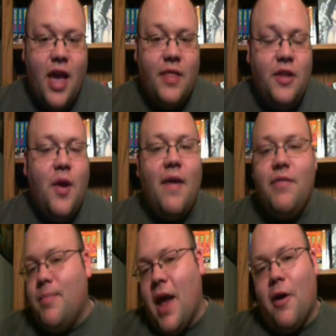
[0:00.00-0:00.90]
and then you
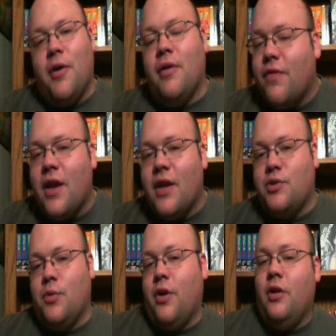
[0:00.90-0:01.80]
have the pairing
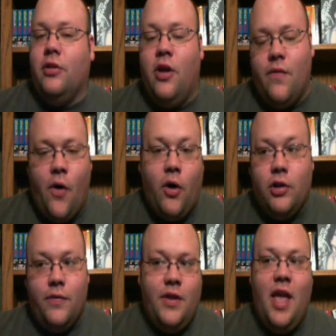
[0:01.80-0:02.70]
fans who are going to love
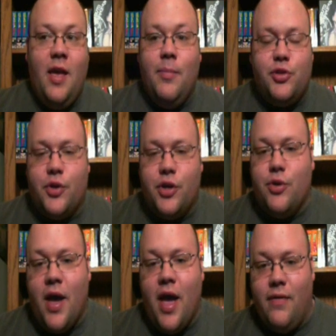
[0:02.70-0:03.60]
all of the imagery
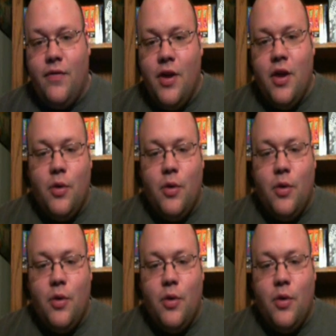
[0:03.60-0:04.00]
you have